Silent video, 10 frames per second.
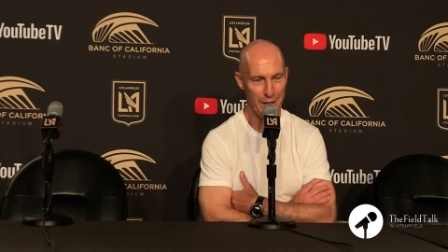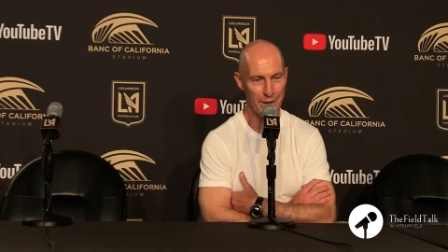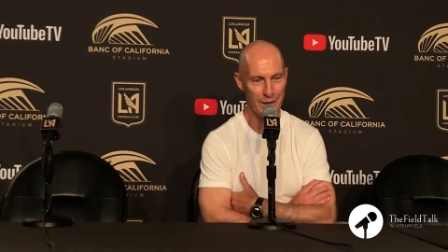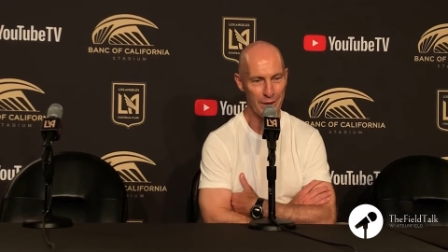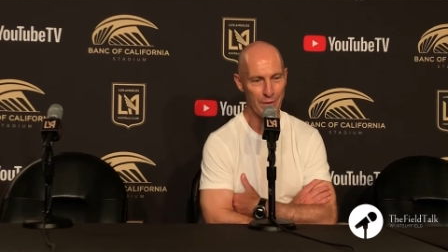
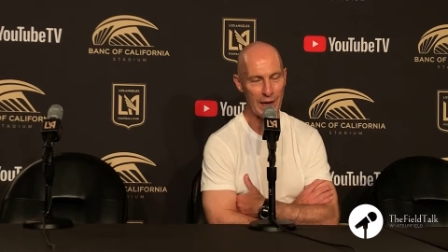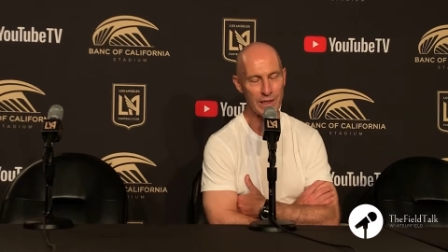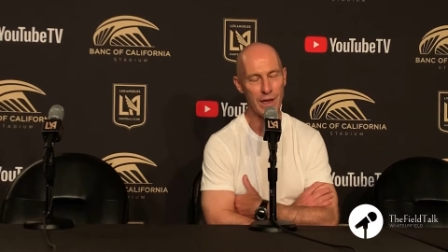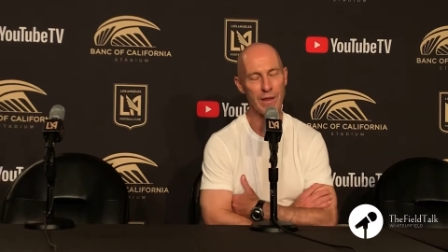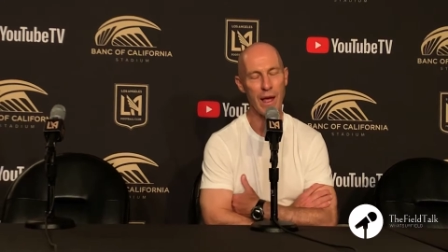if I
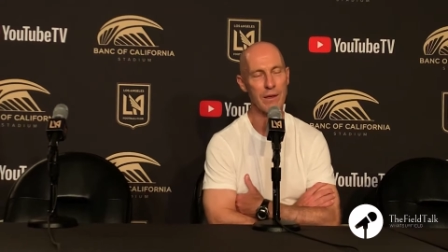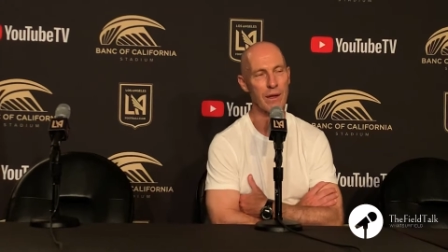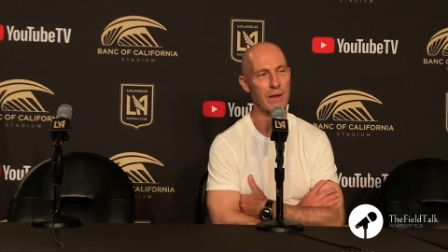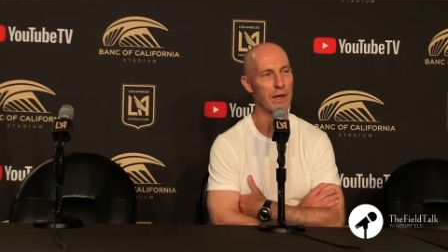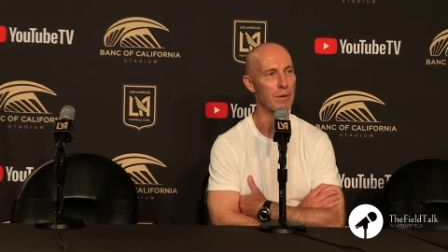said that
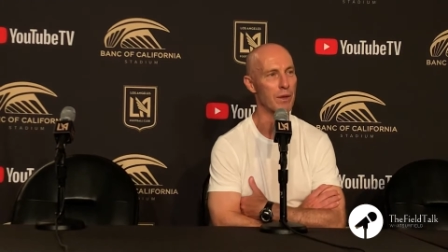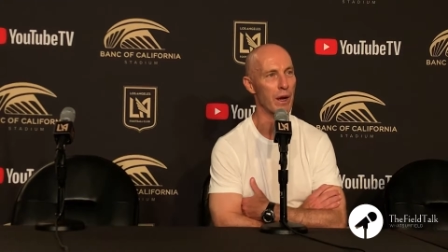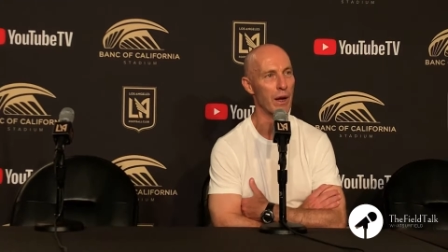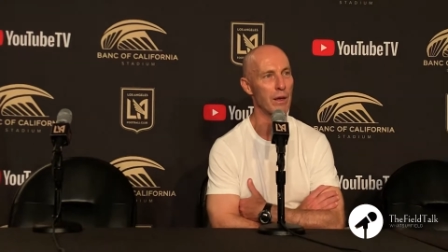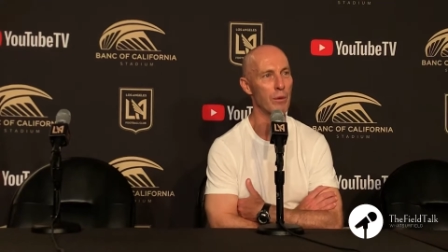to the team
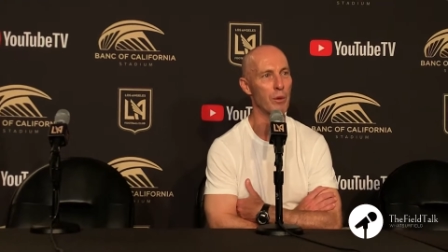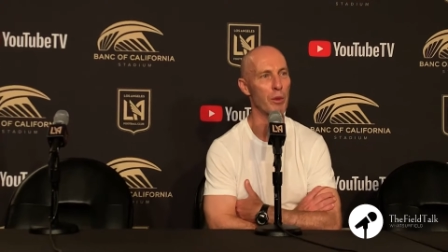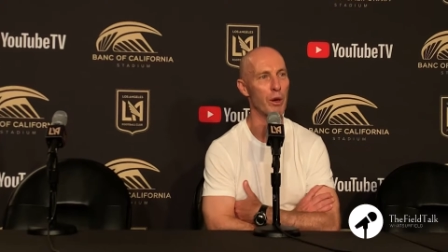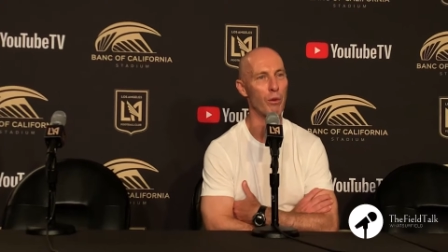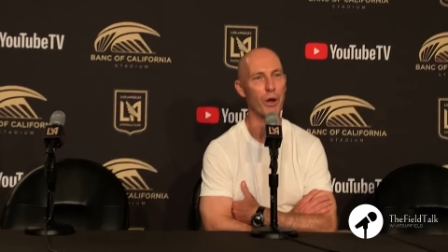tonight, it
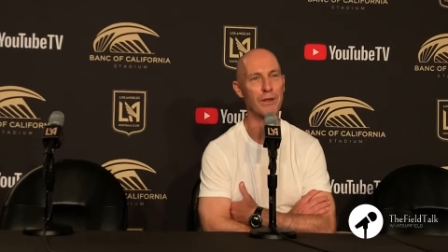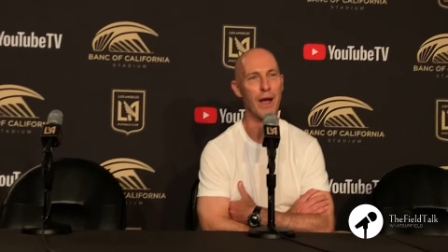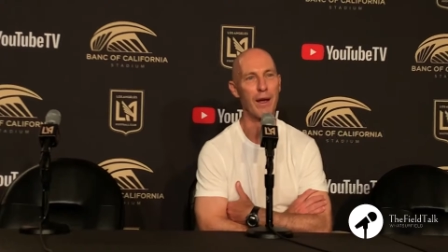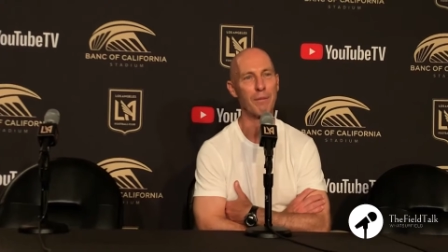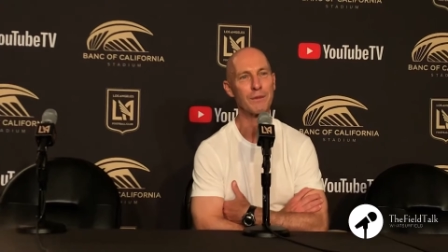would be the wrong
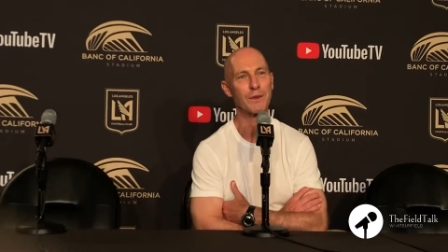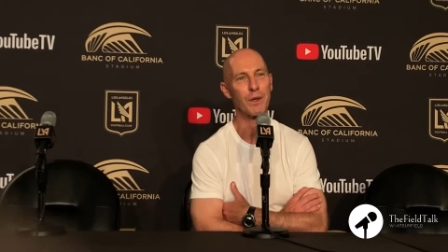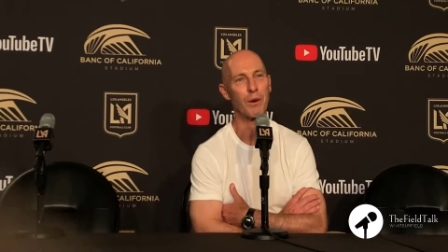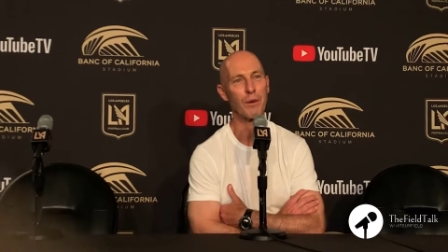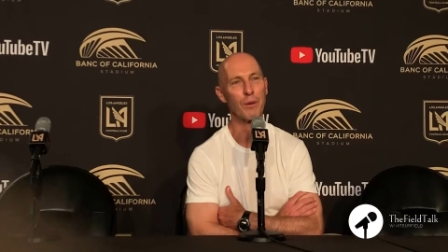time.
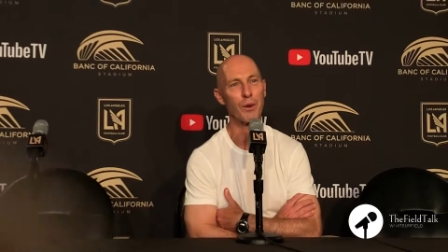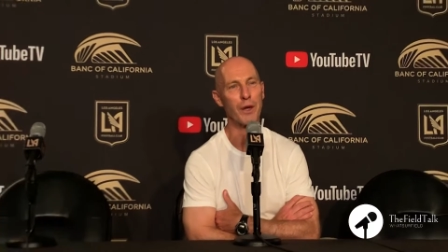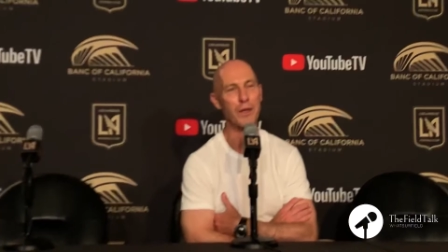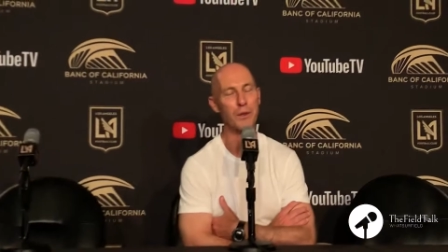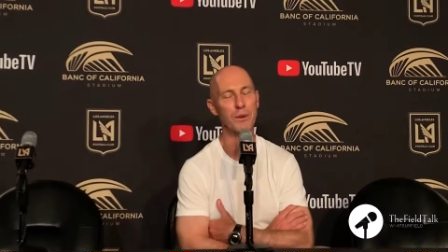So
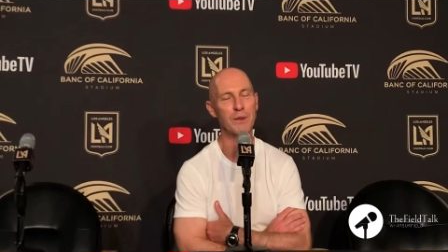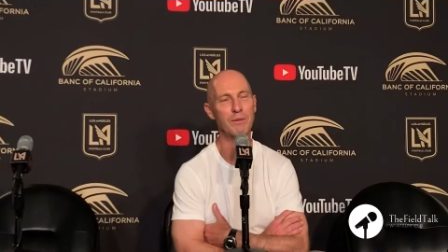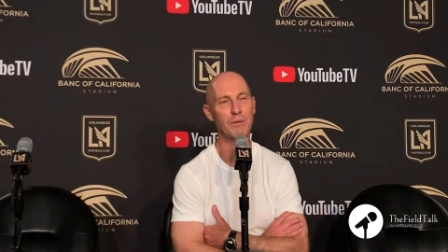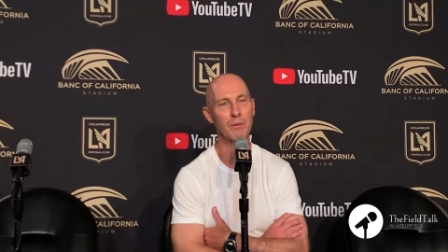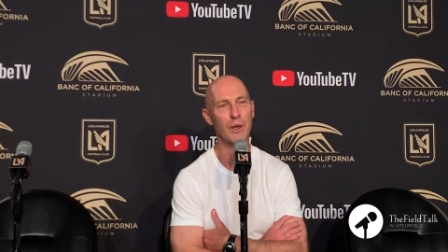we'll get to
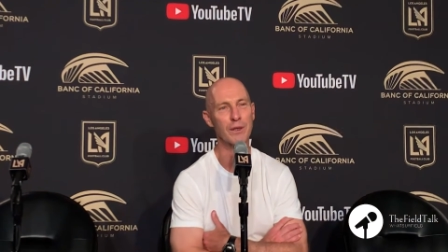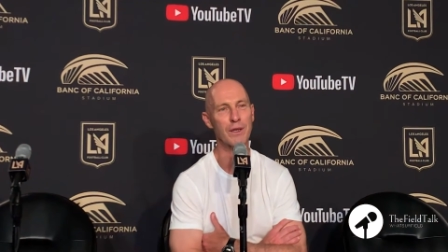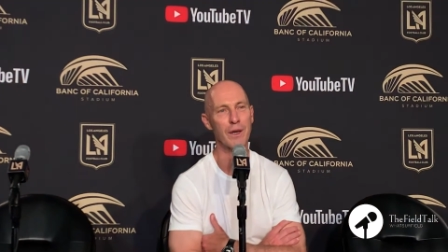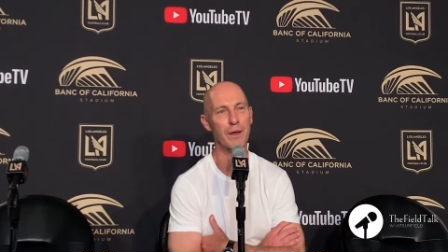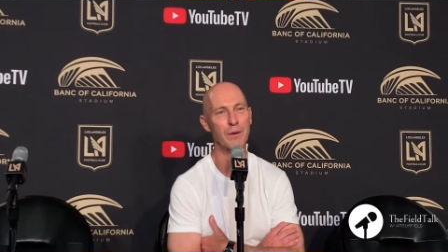it.
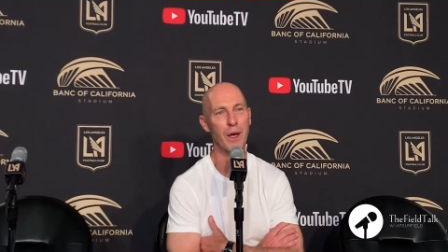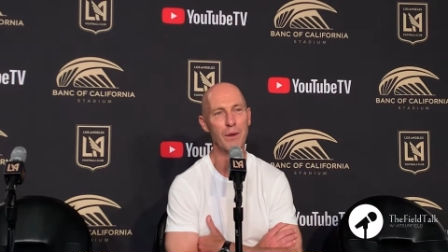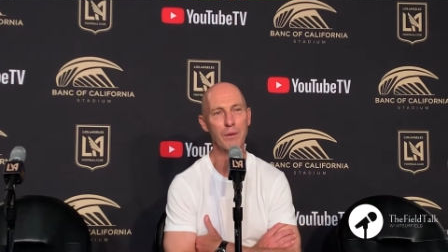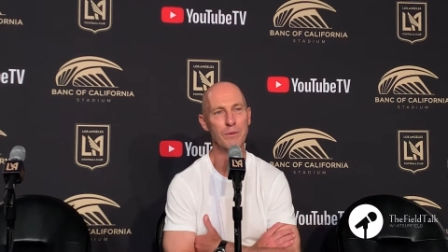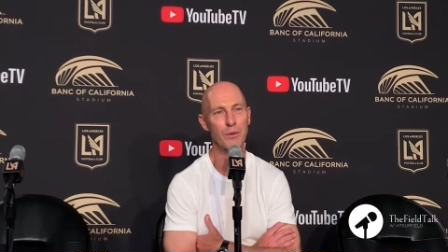But uh,
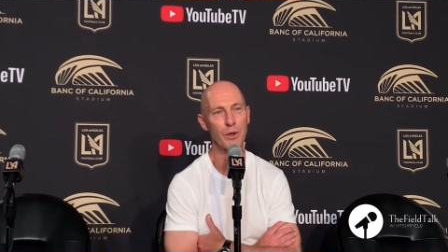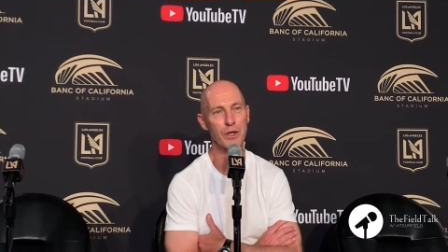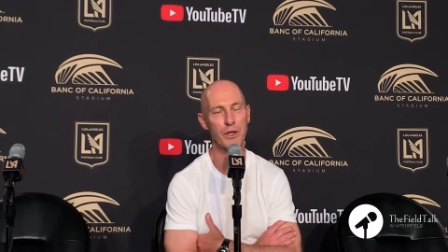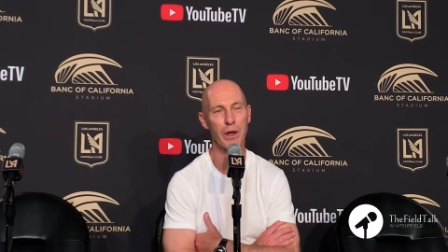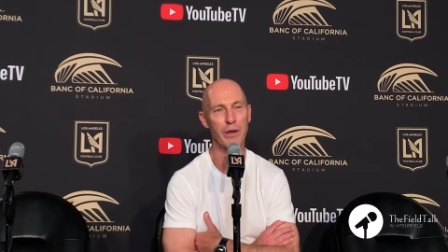yeah,
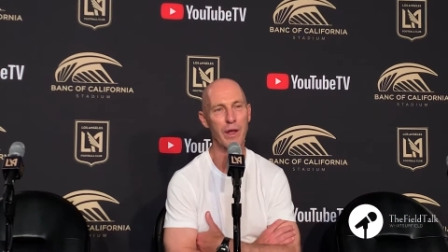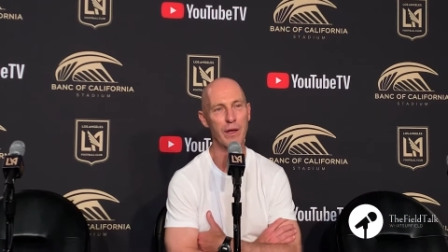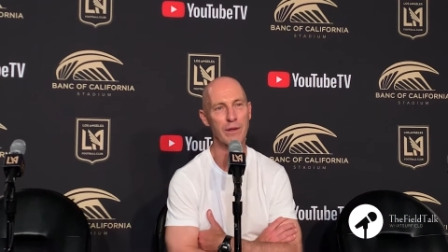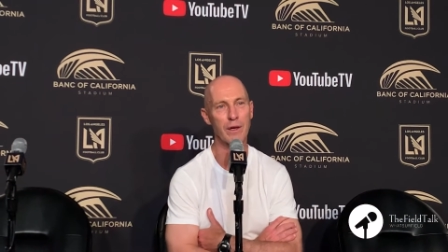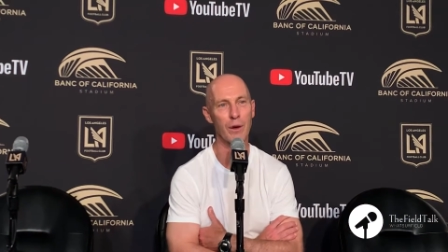we're excited
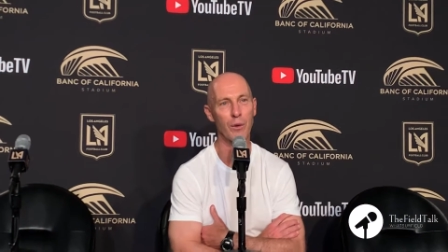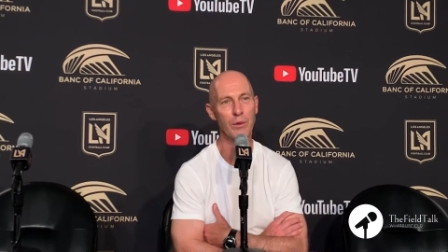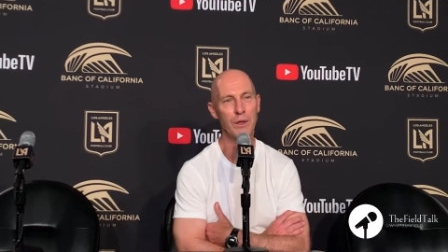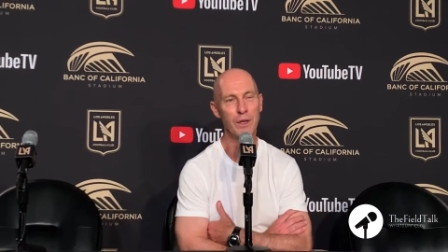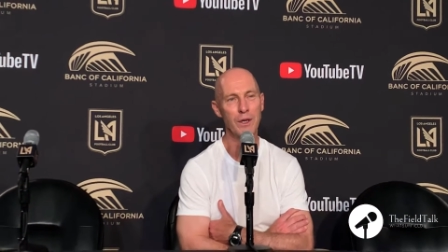that uh,